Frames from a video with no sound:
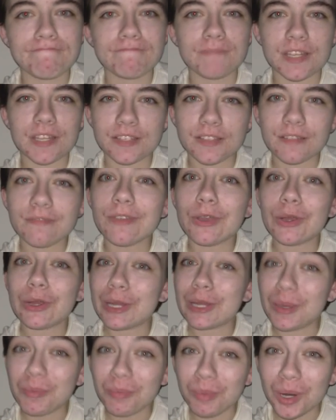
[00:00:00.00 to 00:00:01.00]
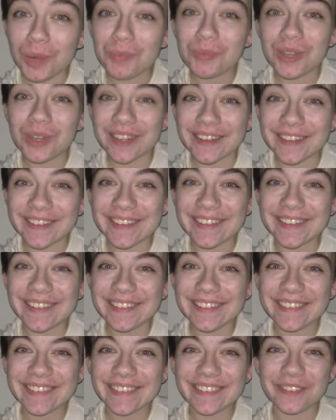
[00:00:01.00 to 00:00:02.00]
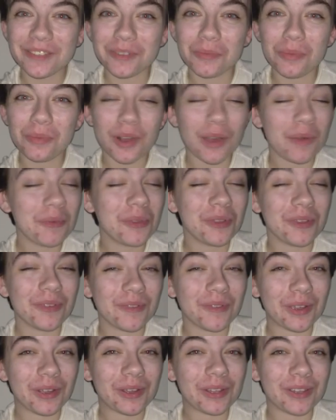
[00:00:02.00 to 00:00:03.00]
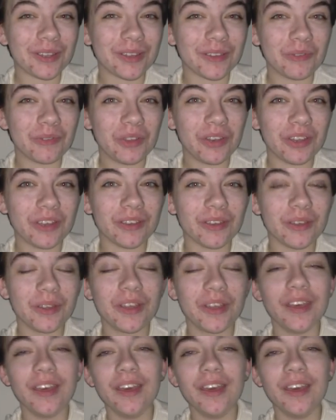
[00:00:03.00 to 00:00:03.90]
That's a very abrupt ending to probably a very long video.